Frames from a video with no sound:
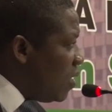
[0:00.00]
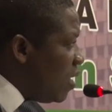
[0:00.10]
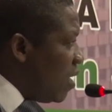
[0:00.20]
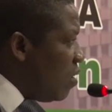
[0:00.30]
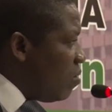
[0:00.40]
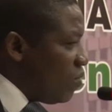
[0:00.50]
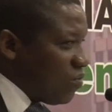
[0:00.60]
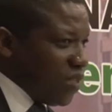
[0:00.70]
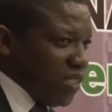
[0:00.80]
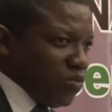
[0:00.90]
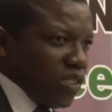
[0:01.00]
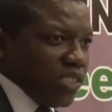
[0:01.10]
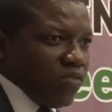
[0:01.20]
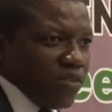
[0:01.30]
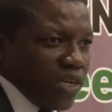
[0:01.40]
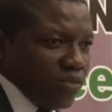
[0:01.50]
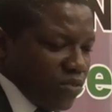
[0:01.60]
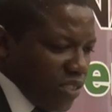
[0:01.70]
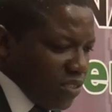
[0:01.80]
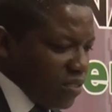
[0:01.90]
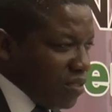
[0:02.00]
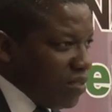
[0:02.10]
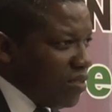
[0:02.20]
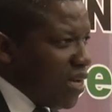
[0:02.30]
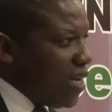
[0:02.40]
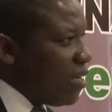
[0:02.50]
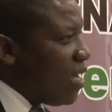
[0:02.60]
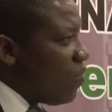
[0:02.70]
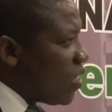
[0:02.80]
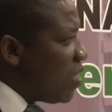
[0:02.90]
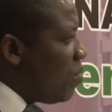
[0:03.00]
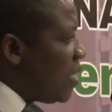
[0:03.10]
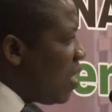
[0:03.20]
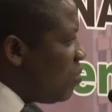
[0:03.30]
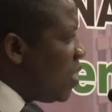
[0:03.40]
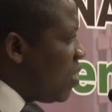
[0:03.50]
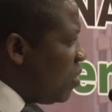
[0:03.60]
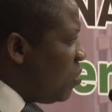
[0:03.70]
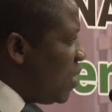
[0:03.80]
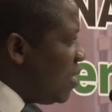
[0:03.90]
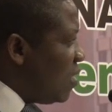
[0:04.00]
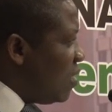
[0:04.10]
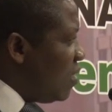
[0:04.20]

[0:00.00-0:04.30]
of the 27 countries, under everything but arms arrangement.